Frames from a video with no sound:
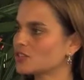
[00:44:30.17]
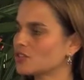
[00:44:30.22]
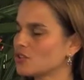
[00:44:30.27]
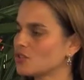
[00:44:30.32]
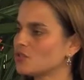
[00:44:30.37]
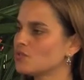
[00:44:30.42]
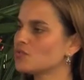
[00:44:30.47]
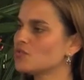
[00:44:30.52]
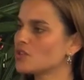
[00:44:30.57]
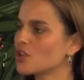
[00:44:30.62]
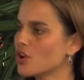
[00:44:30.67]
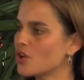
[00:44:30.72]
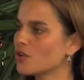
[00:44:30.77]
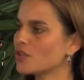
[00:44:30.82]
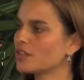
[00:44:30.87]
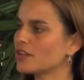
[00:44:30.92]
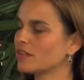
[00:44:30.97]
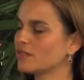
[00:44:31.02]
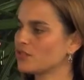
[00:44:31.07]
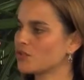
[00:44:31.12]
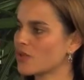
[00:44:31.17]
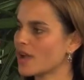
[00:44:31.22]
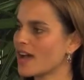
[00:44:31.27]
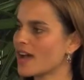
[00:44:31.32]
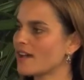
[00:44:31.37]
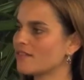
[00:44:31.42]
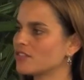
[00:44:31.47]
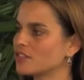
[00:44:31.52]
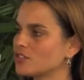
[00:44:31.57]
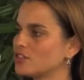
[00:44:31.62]
So you know that if you
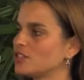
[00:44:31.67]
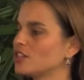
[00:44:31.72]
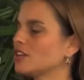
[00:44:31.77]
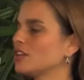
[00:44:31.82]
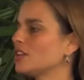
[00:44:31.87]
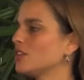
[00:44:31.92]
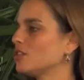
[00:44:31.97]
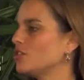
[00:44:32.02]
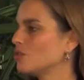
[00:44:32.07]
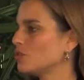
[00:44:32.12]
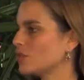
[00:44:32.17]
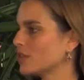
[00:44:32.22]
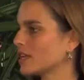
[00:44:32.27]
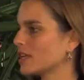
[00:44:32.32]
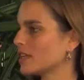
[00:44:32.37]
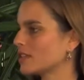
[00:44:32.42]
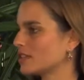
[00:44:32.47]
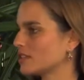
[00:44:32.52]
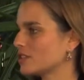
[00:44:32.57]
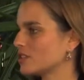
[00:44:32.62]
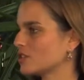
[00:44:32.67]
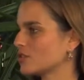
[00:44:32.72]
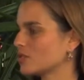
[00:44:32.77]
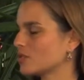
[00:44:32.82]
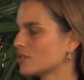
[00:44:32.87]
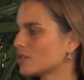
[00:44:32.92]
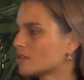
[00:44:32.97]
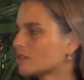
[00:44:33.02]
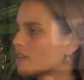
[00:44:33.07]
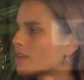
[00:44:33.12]
have the gene, you will get the
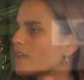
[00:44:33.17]
disorder.